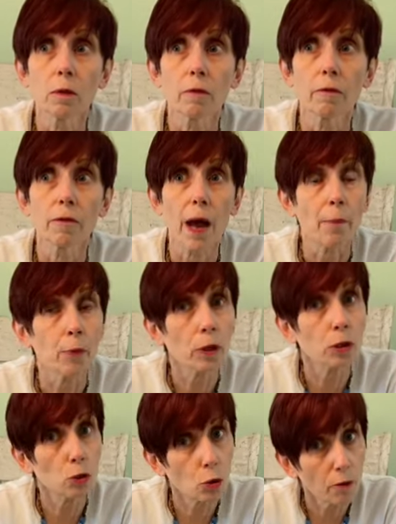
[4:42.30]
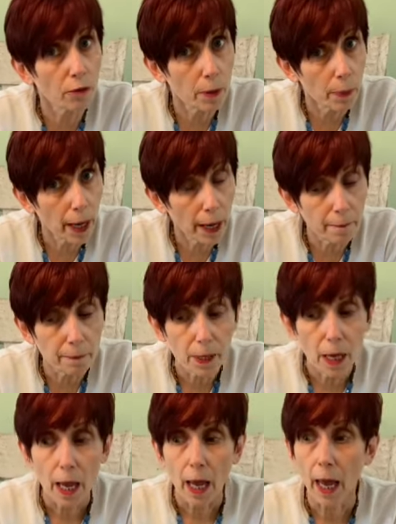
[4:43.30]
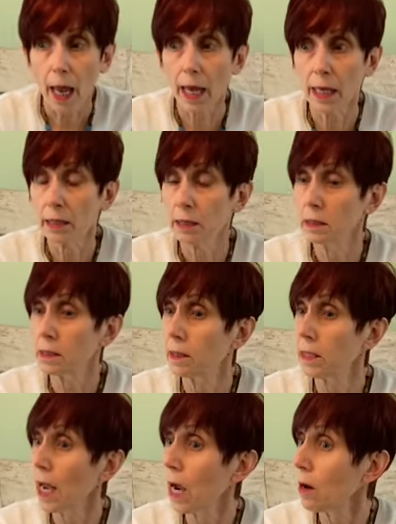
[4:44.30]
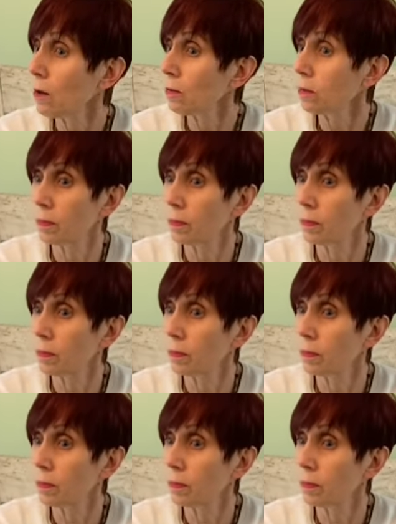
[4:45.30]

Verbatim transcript: fabric softener bear, and now